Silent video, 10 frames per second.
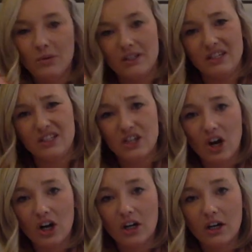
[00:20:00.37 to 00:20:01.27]
Was it
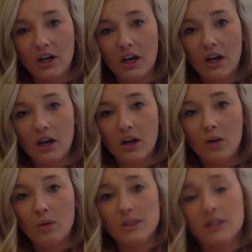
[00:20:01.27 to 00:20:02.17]
dark?
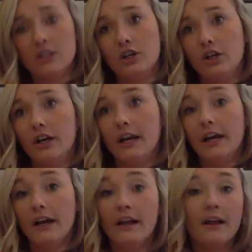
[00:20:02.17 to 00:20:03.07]
Was it
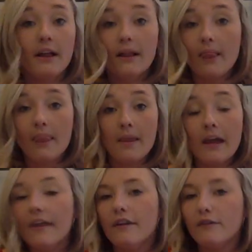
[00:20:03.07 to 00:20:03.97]
during,
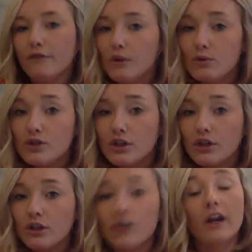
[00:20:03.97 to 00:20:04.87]
in the
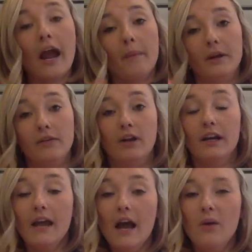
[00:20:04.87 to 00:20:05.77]
future, or happening
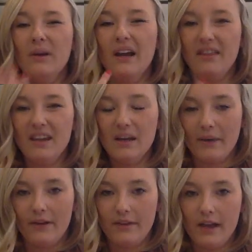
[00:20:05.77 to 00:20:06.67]
right now? We got to think
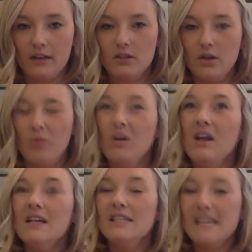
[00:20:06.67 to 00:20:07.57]
about that. So
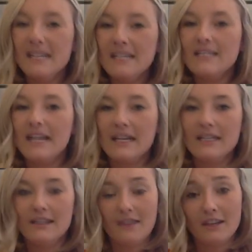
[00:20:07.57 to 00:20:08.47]
take a second
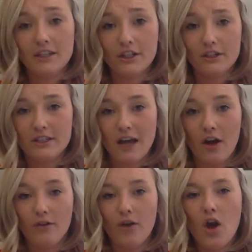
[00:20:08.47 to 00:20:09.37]
to think to
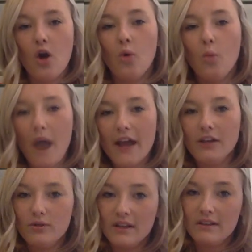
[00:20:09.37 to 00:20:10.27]
yourself when
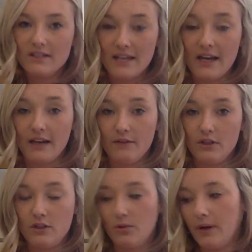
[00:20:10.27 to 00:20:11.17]
you think the setting of the
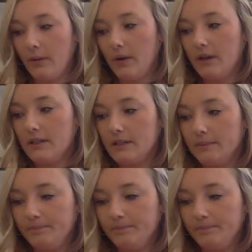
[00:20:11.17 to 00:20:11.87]
story was.